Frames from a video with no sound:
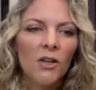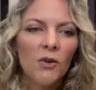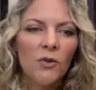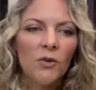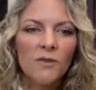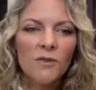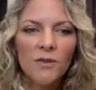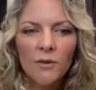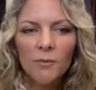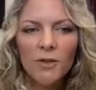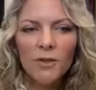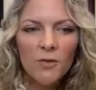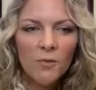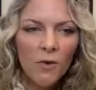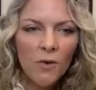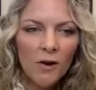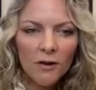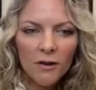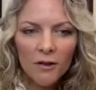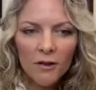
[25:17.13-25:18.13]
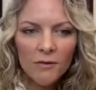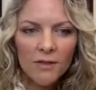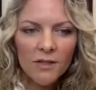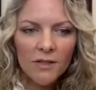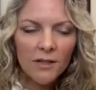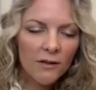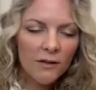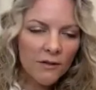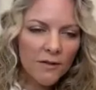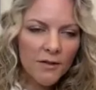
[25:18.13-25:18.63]
So much water goes
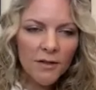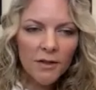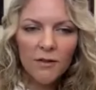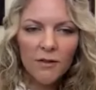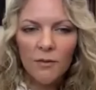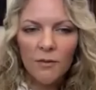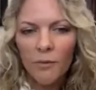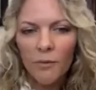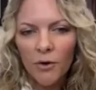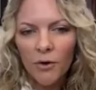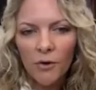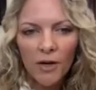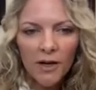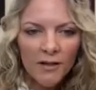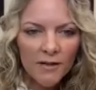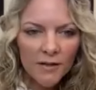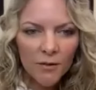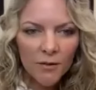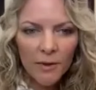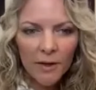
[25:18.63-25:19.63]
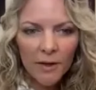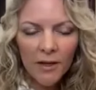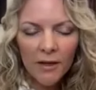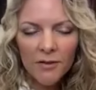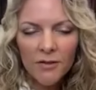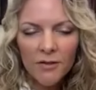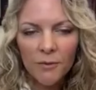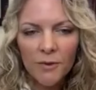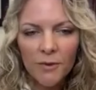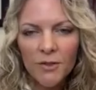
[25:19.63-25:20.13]
in, or we create so
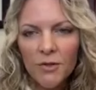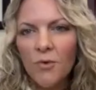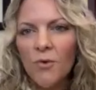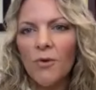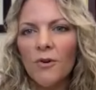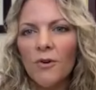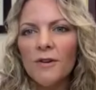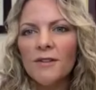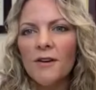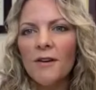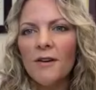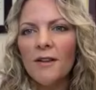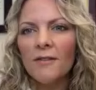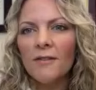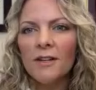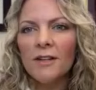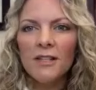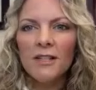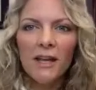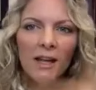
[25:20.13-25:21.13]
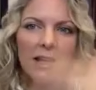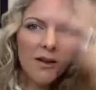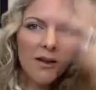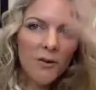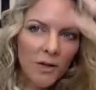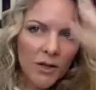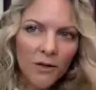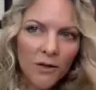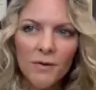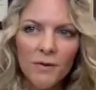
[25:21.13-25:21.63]
much cortisol every day, and
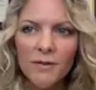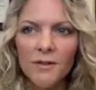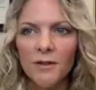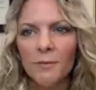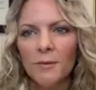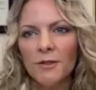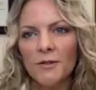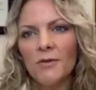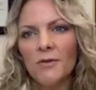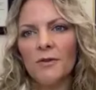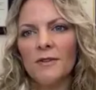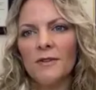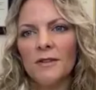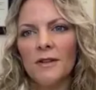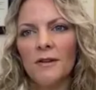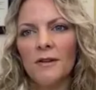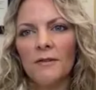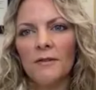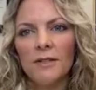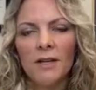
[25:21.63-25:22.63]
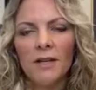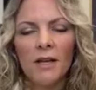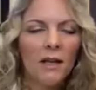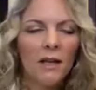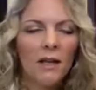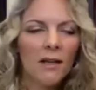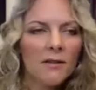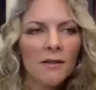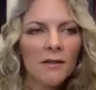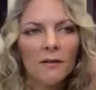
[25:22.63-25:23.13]
we use so much cortisol every day.
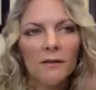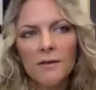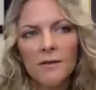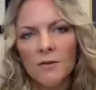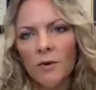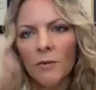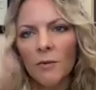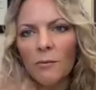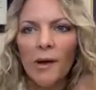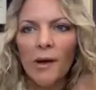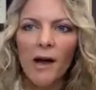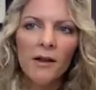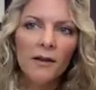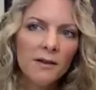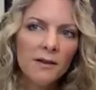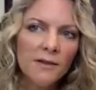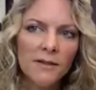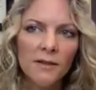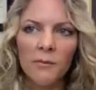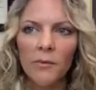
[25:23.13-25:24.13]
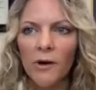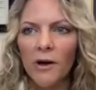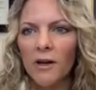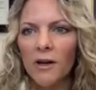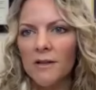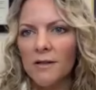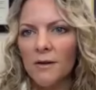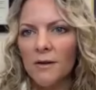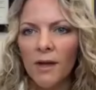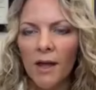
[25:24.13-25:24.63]
And as long as we're in balance, the
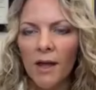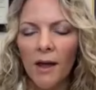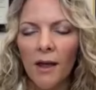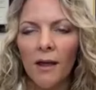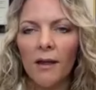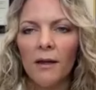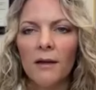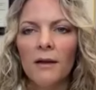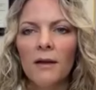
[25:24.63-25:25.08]
body's okay.